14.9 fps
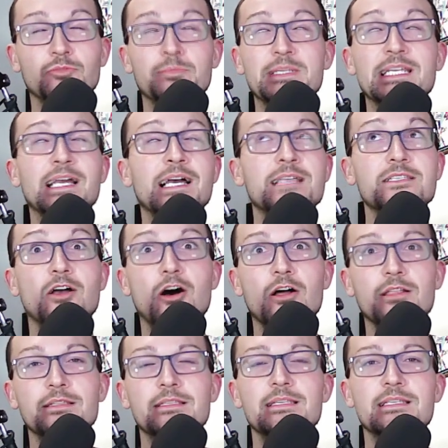because
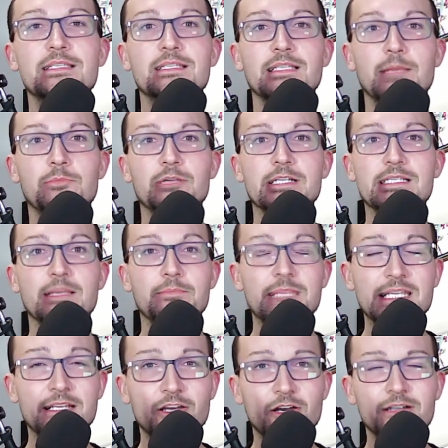all of these celebrities have
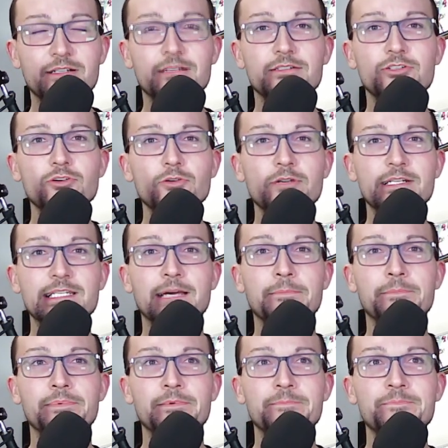been cooped up